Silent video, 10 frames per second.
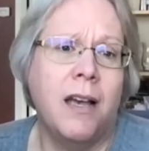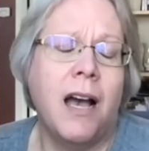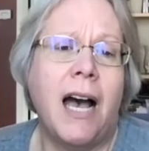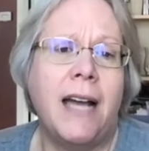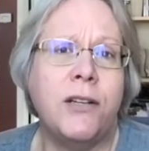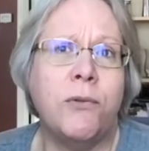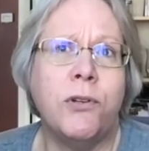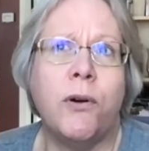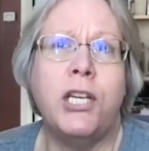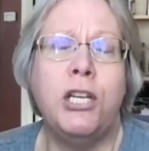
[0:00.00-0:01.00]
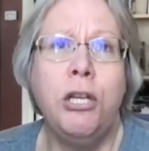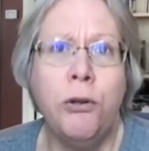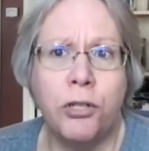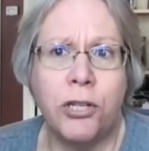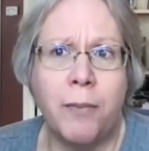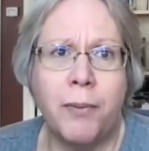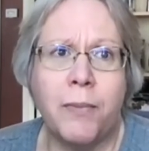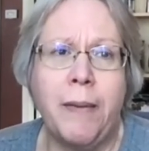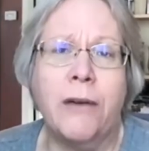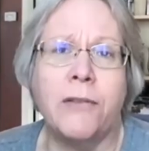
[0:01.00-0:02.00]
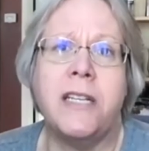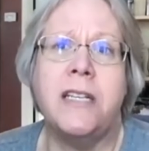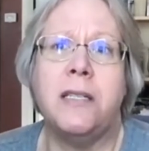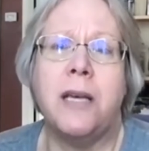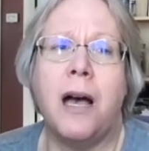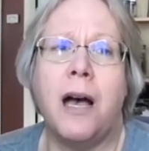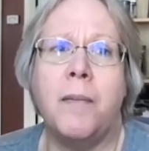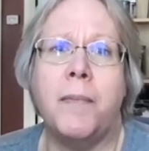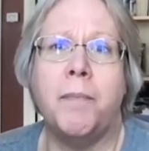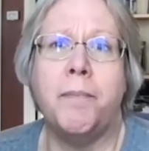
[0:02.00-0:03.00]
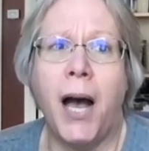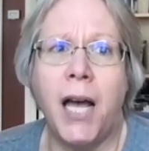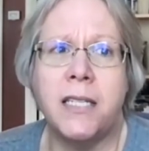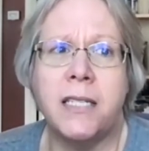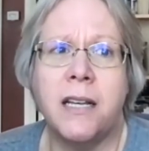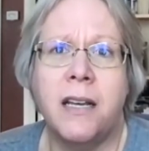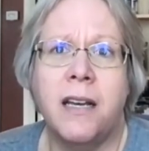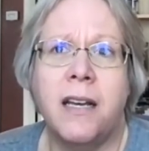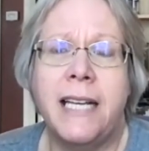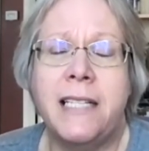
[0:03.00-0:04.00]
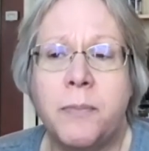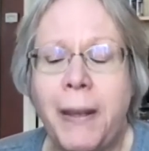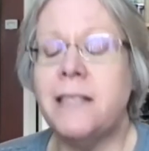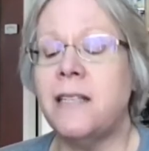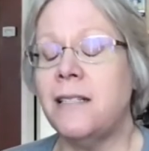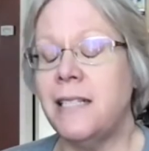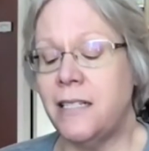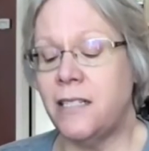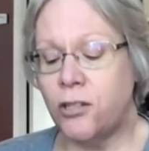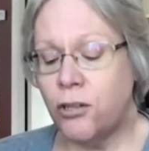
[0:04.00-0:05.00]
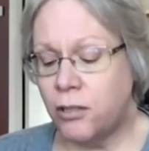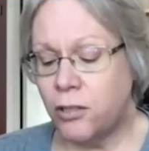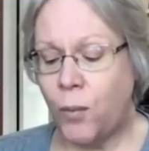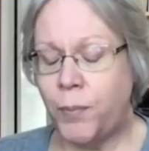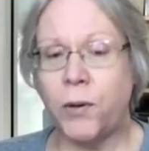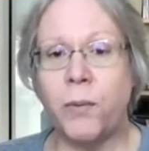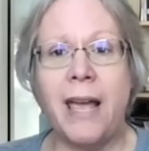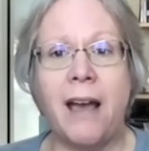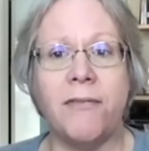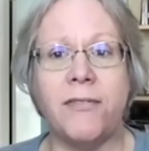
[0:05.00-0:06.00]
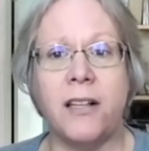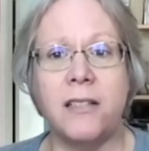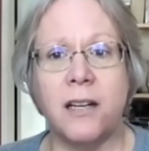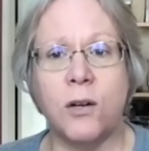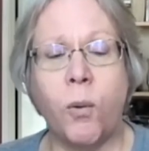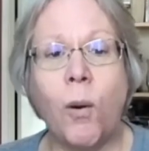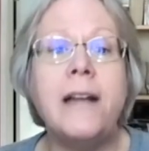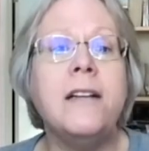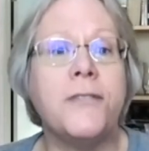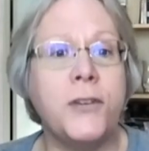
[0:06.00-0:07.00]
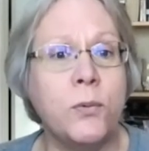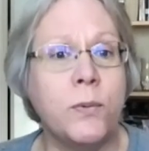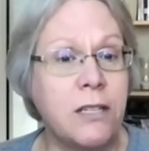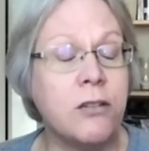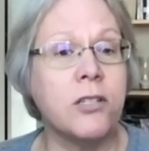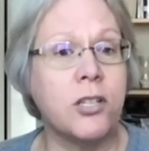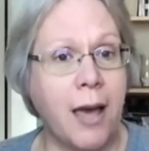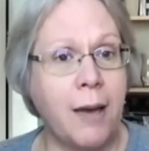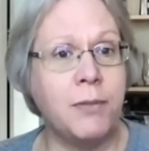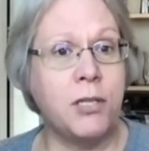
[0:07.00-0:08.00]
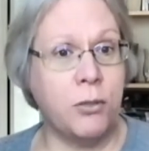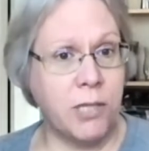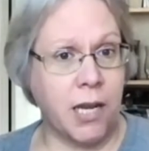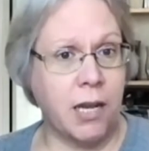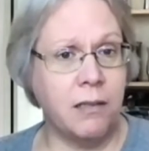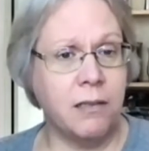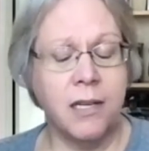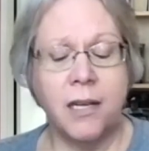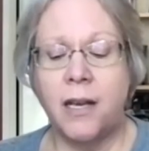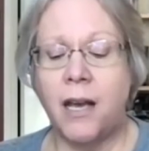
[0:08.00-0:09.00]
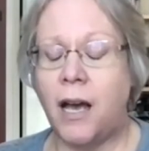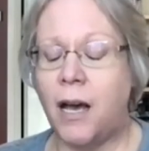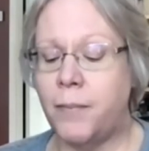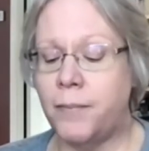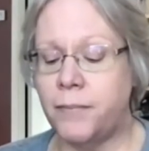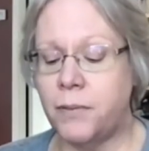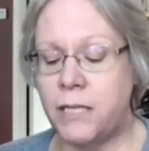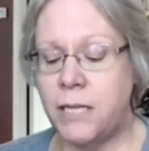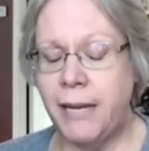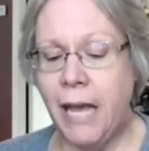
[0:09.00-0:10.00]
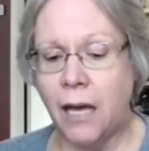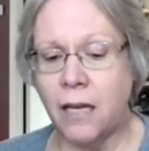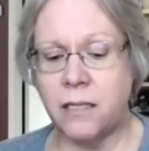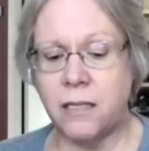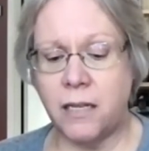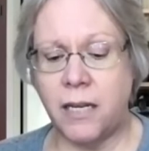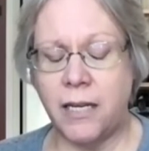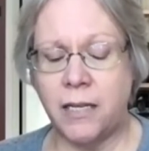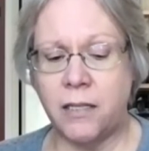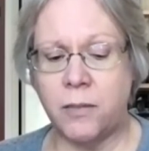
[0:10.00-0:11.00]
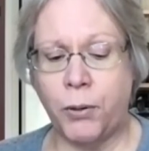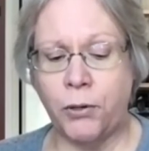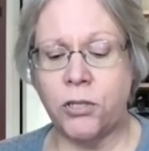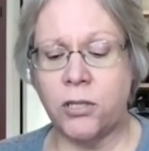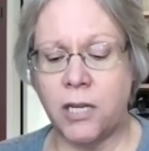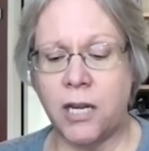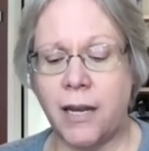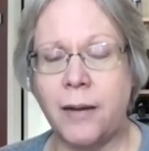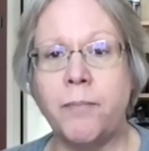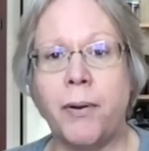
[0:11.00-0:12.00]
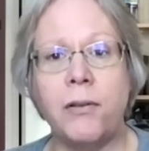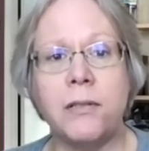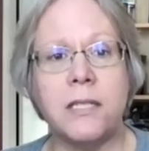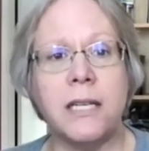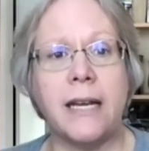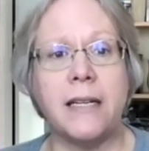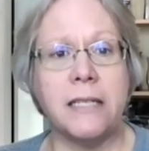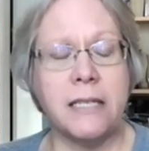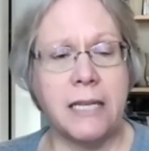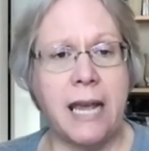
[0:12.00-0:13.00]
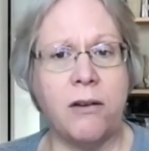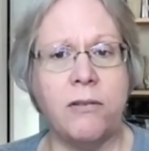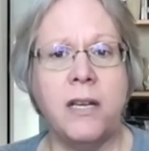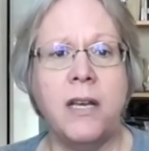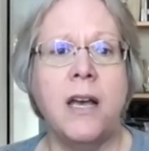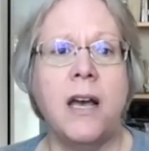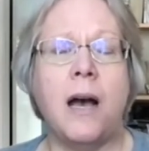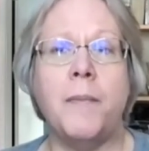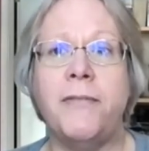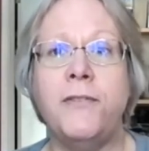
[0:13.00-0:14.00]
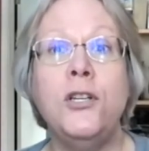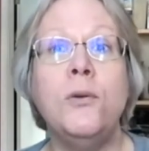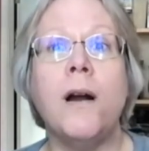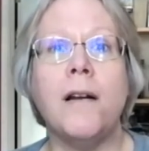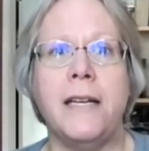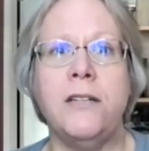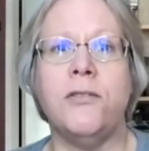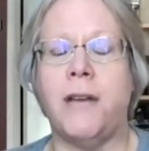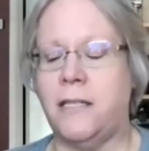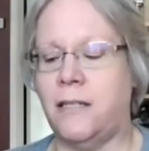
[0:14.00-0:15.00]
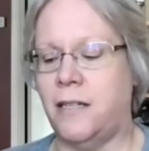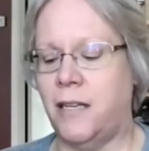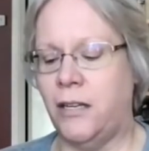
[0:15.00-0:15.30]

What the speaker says: I don't know a huge number about these, but it's basically a digital notebook. We have quite a few research labs using it. CBS is purchasing in bulk to get a discount. If you are interested in